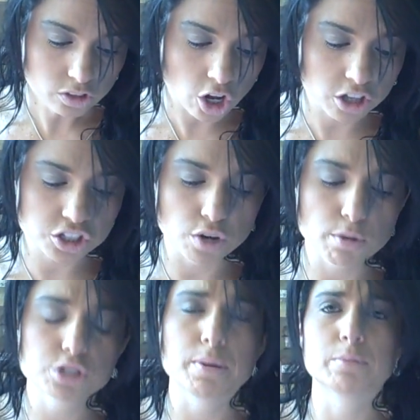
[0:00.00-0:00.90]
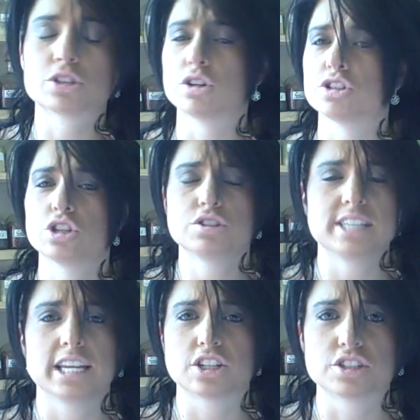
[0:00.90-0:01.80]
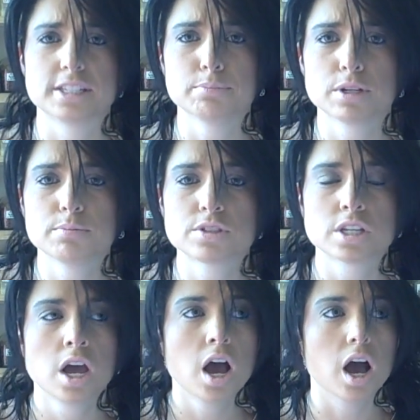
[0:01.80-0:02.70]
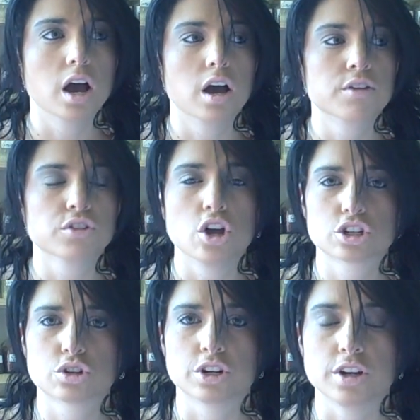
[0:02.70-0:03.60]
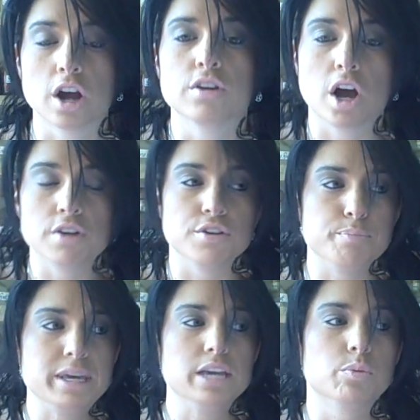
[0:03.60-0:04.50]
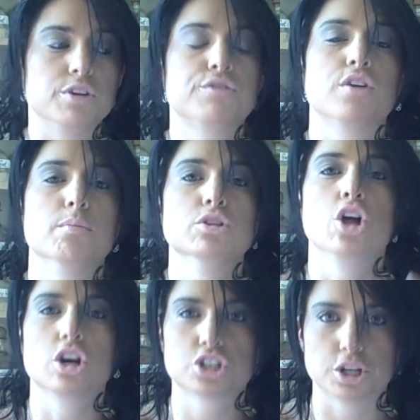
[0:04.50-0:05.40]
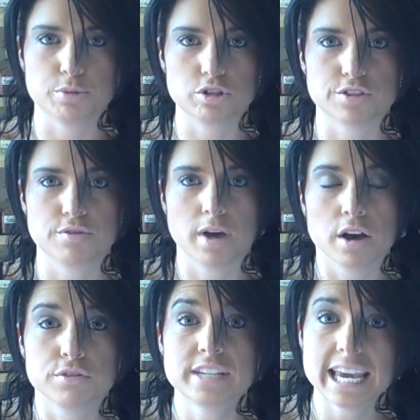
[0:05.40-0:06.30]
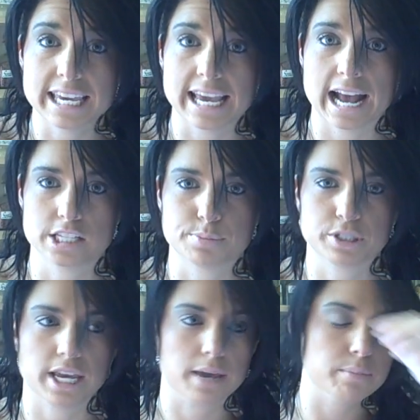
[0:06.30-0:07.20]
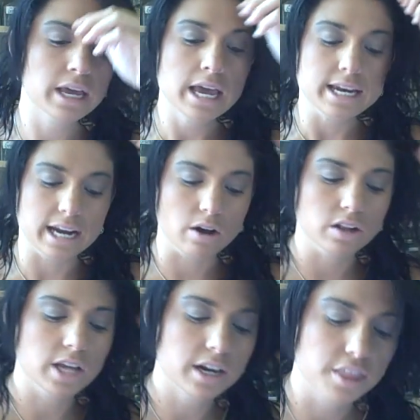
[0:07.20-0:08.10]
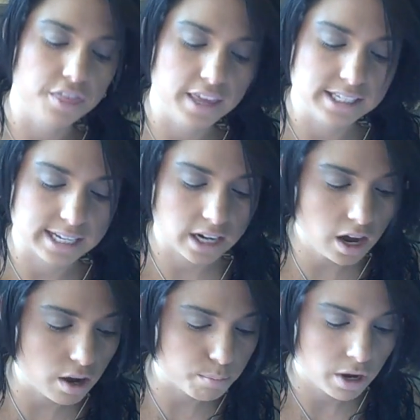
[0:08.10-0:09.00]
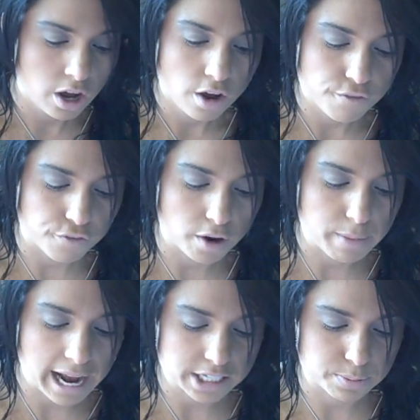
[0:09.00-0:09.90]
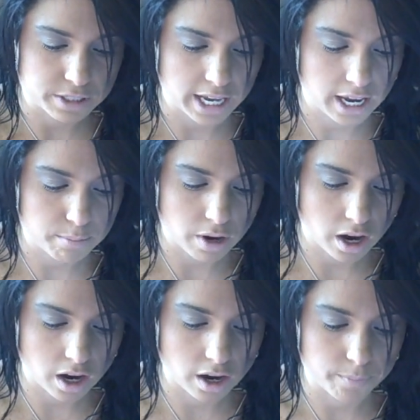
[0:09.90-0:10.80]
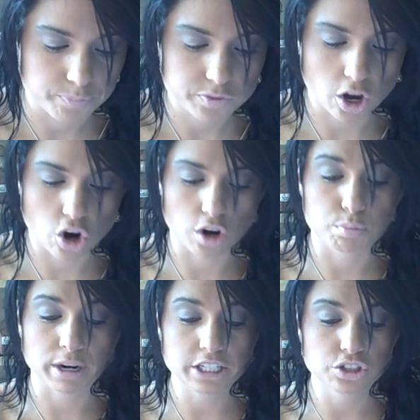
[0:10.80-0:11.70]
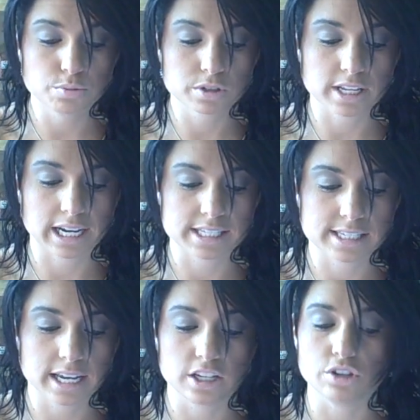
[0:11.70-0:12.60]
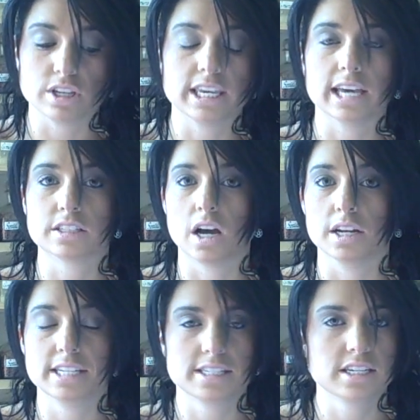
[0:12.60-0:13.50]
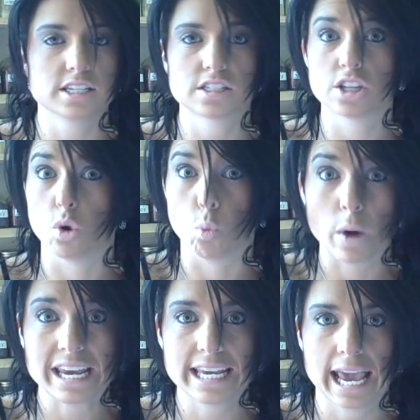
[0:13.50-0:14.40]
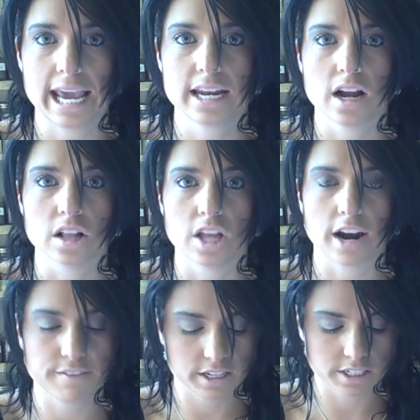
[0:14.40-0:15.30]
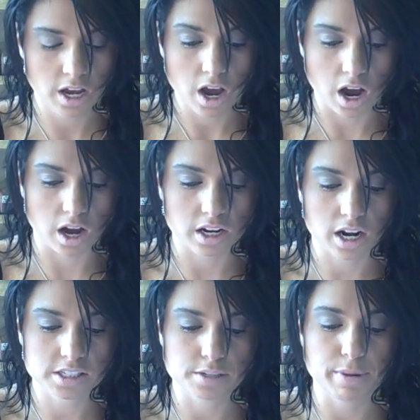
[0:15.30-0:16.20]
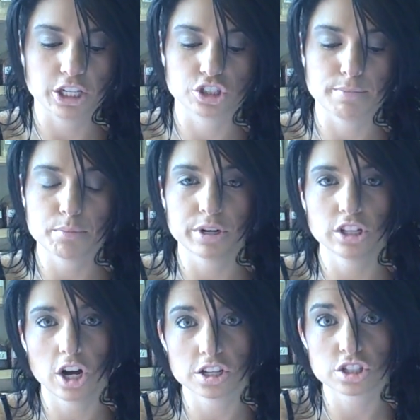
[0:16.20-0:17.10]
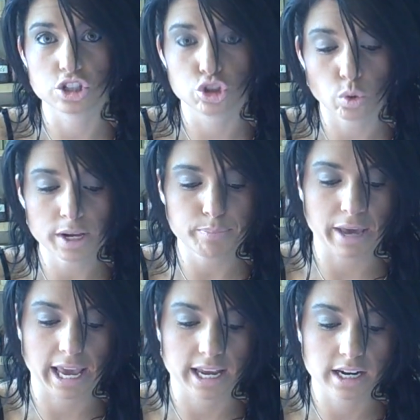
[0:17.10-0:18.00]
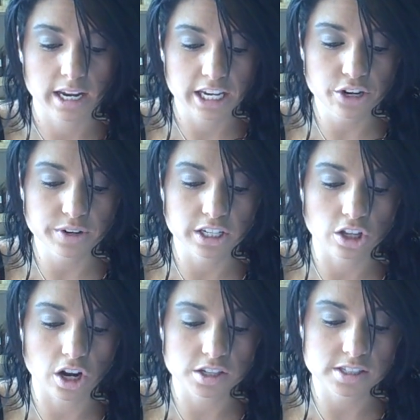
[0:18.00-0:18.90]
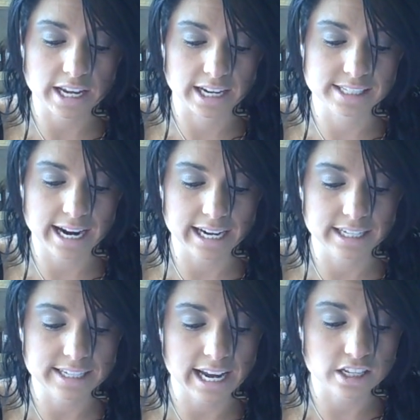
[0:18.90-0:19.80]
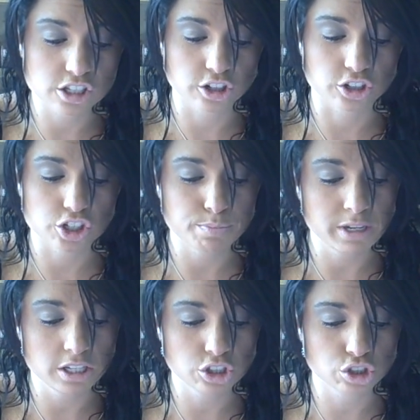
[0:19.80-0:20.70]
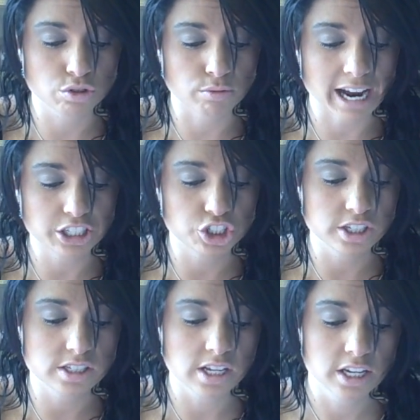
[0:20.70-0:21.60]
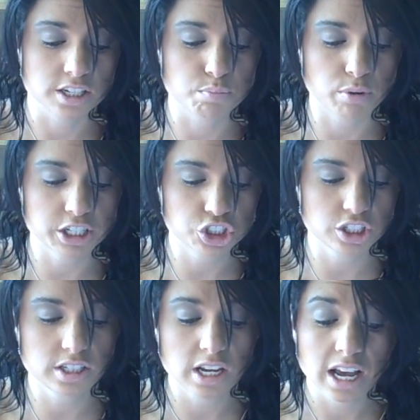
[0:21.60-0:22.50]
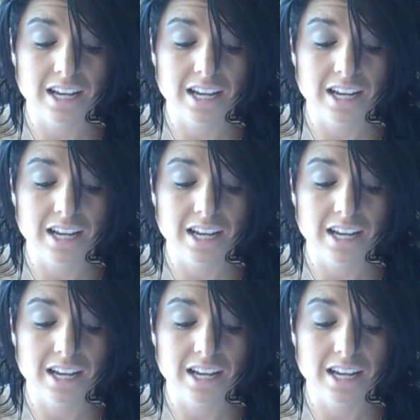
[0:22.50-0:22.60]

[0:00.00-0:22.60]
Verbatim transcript: also, most people don't associate their symptoms uh, of long-term uh, of it being with, from long-term use of, of taking aspartame. Now, a lot of the things that come from aspartame um, are brain tumors. Like I said, you can get uh, dizziness, weight gain, a lot of it, uh, constipation, memory loss, joint pain, hearing loss, anxiety attacks, slurred speech, rashes, depression,